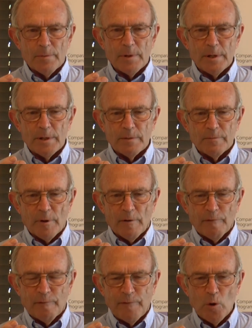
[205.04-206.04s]
the
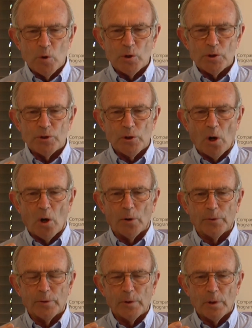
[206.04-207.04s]
focus
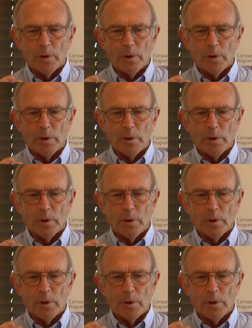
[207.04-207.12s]
on